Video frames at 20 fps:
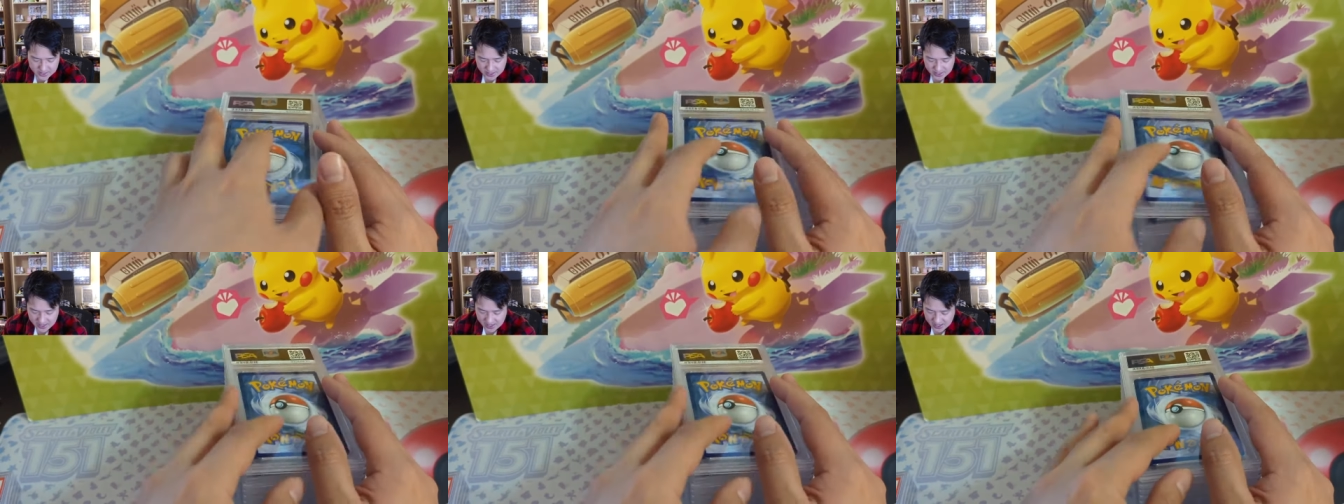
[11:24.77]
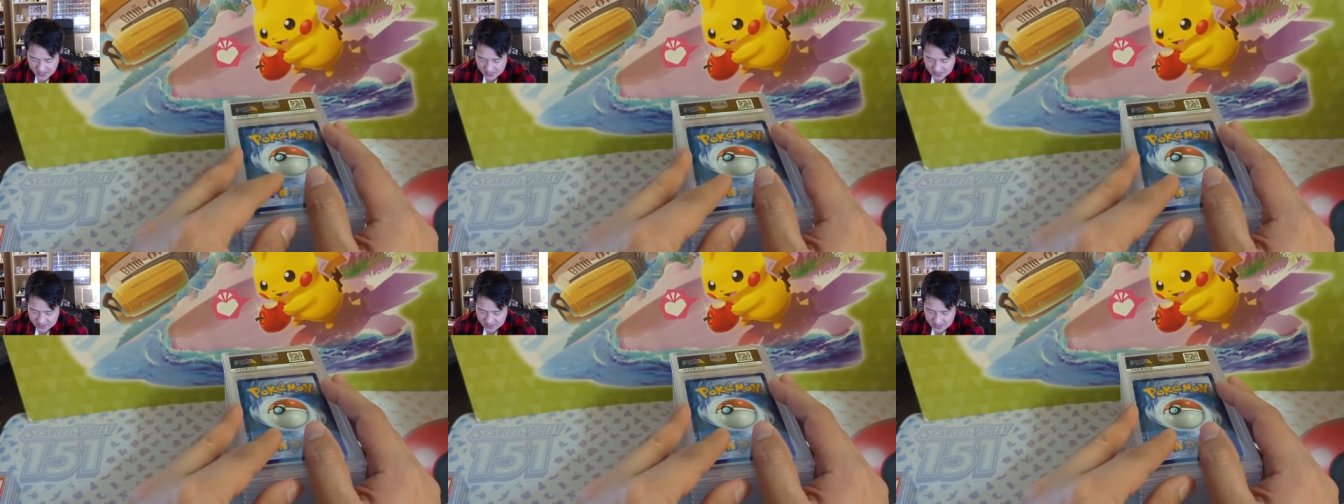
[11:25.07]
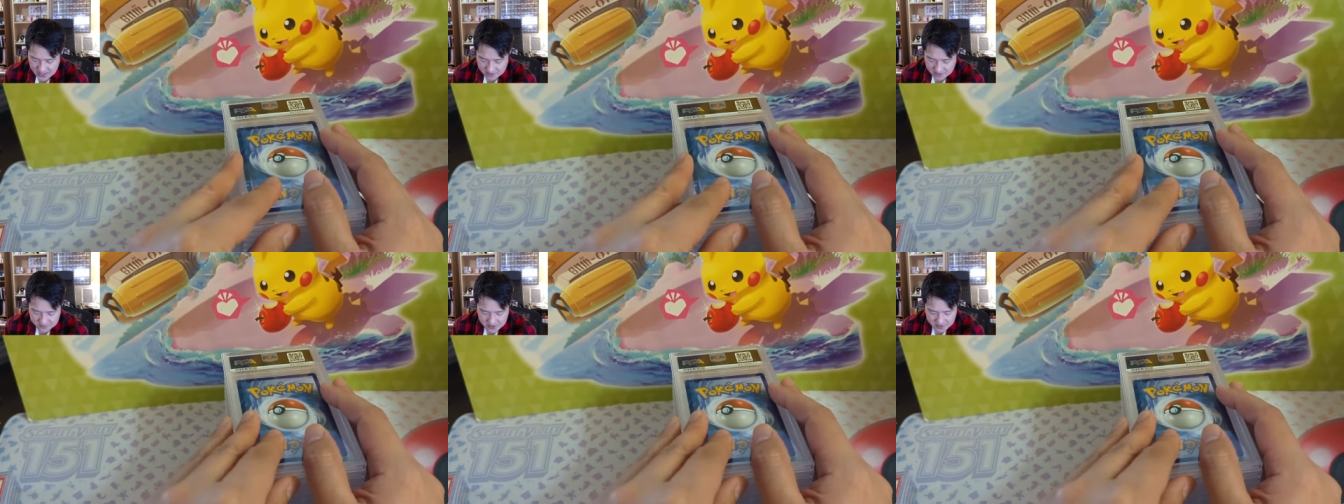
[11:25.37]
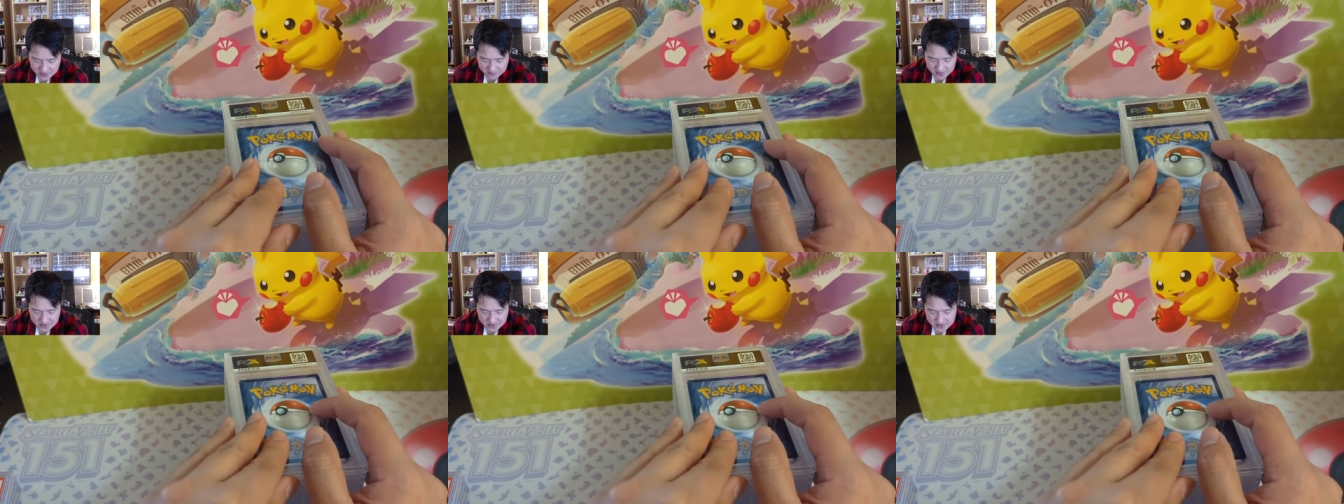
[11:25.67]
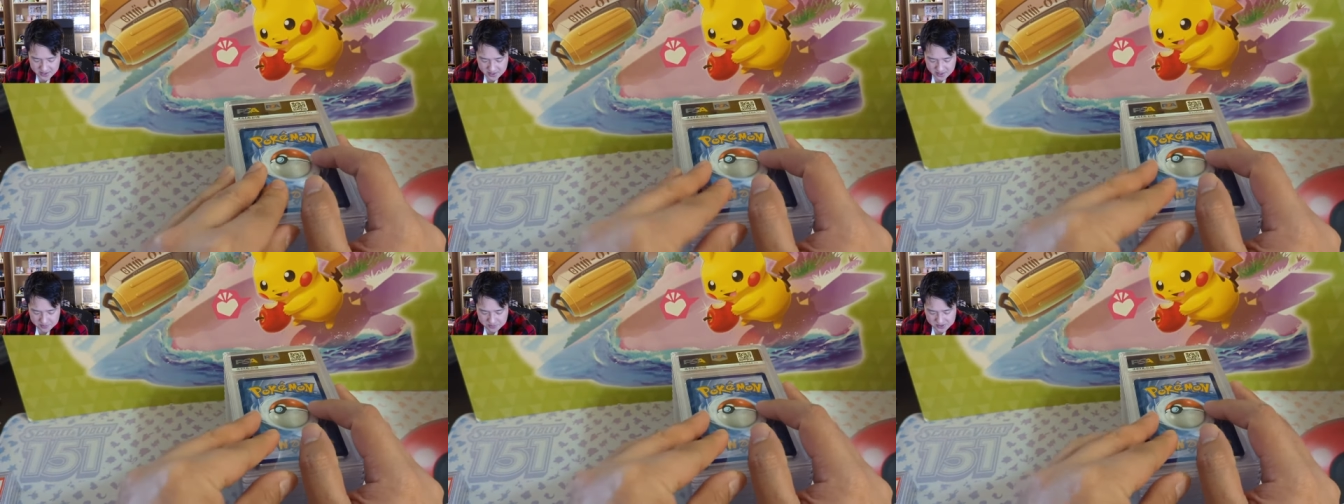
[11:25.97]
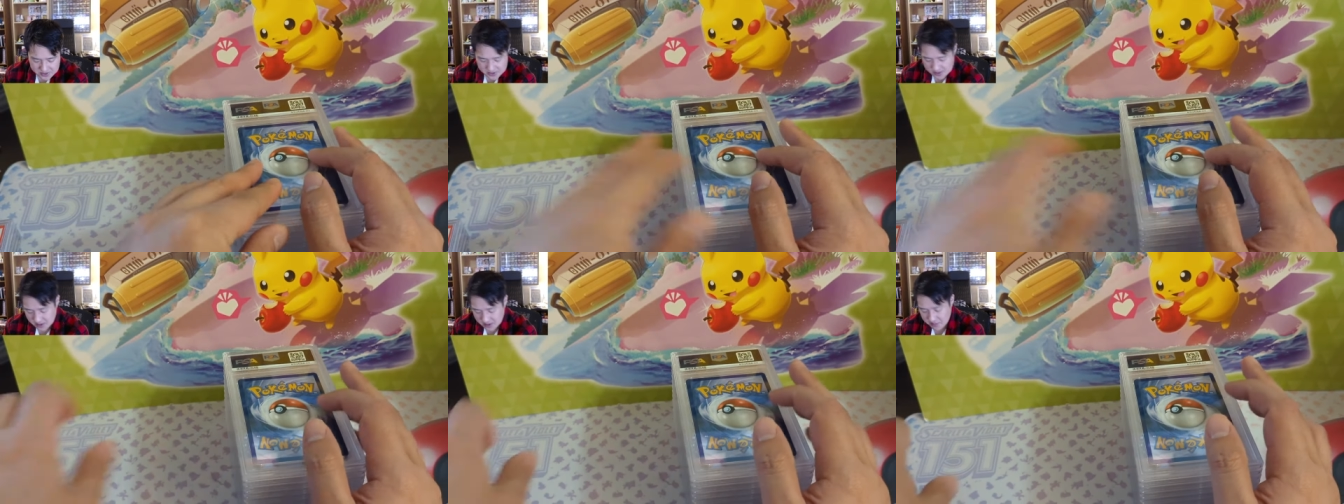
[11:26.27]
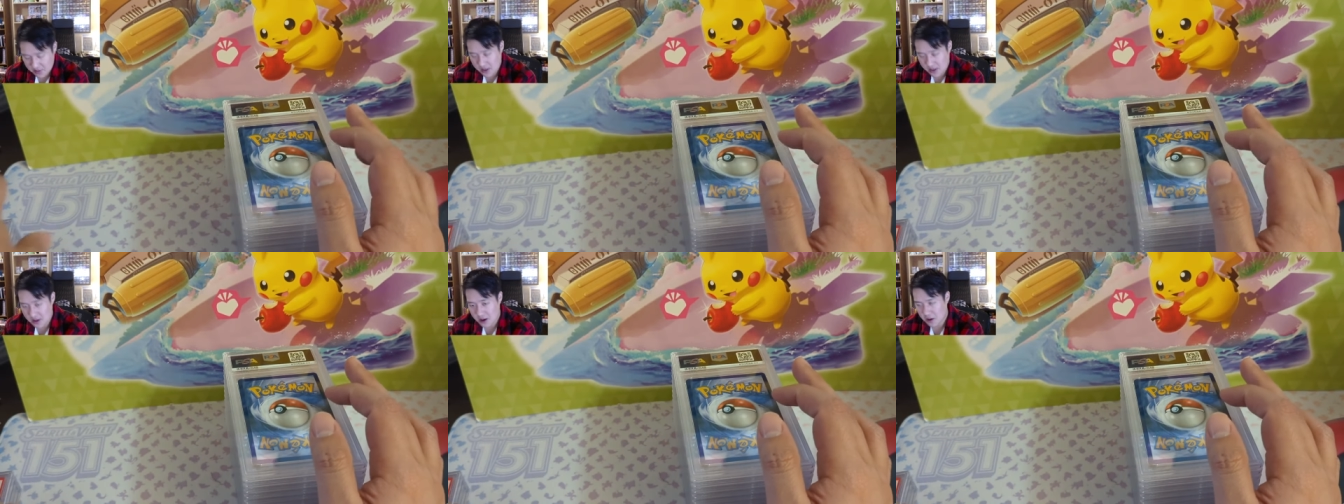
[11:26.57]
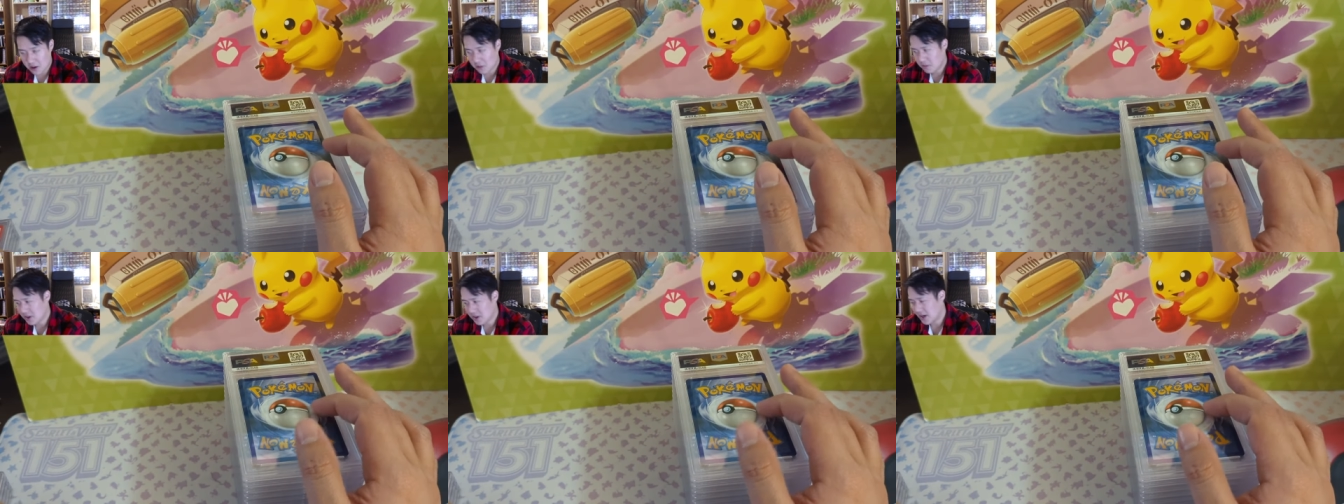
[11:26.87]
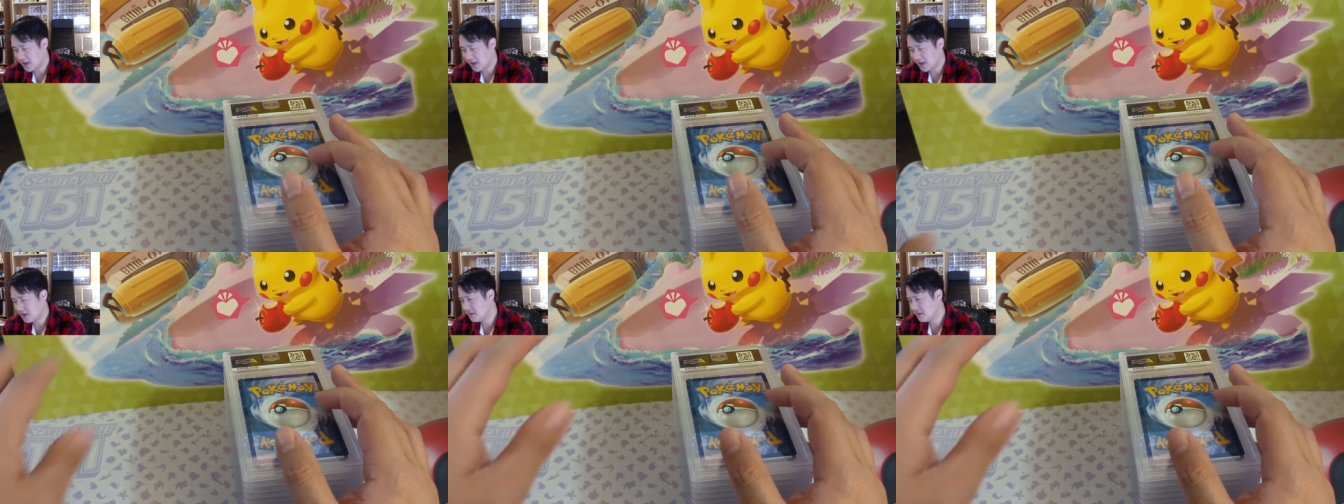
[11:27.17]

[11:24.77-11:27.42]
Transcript: And uh, yeah, if you have any tips, let me know. I